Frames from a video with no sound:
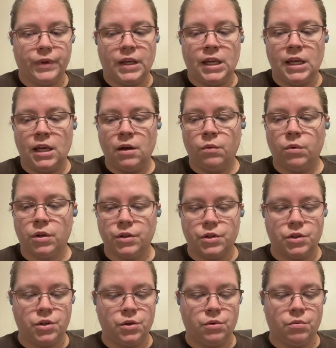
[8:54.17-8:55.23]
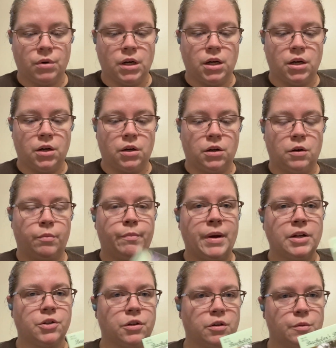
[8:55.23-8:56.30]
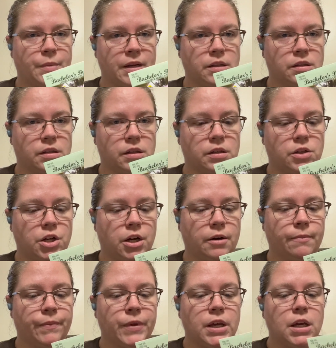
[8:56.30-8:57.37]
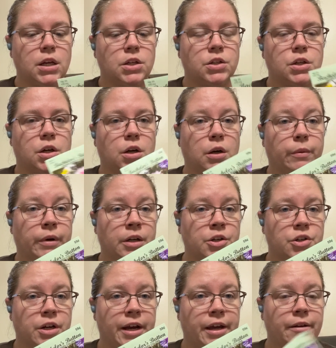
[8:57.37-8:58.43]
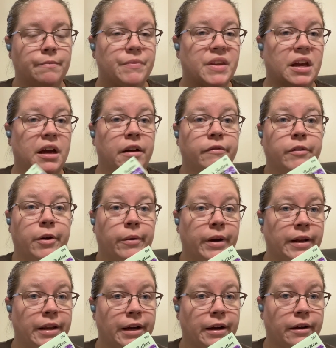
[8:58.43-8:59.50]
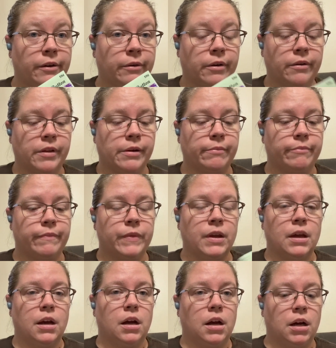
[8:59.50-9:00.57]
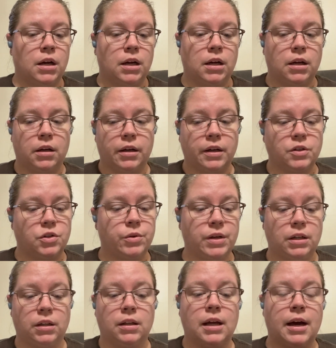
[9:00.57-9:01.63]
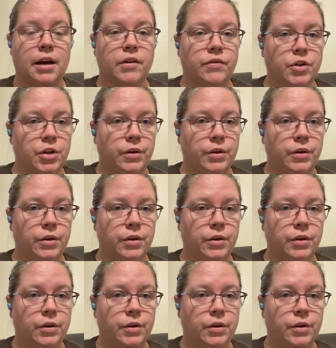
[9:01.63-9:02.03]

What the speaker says: He wants to grow bachelor's buttons this year. So we're going to try it. I have no idea how to grow them. I'm doing a lot of new